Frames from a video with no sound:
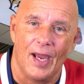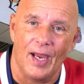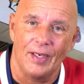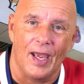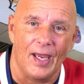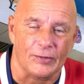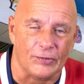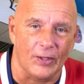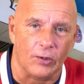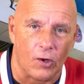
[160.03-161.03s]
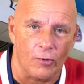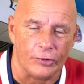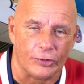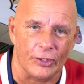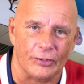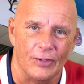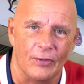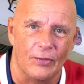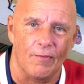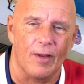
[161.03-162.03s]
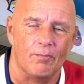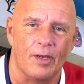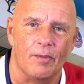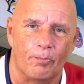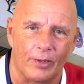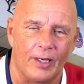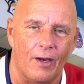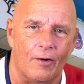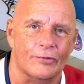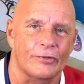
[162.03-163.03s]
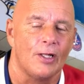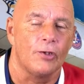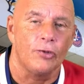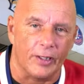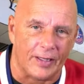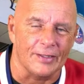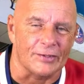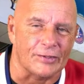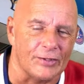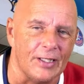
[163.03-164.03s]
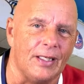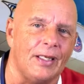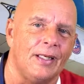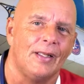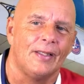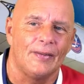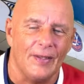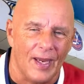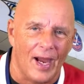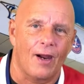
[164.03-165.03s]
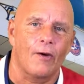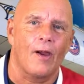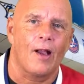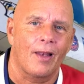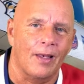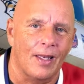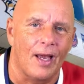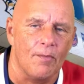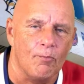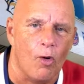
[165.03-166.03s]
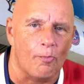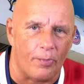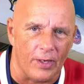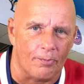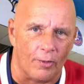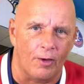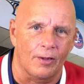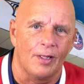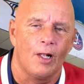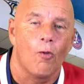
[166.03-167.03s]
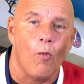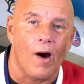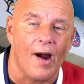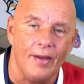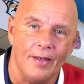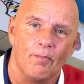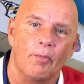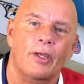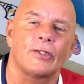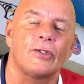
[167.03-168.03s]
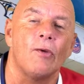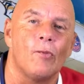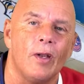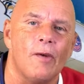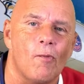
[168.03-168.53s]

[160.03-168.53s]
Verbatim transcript: add assistant coaches, development players. You can see they hire a lot more people. Why? because they really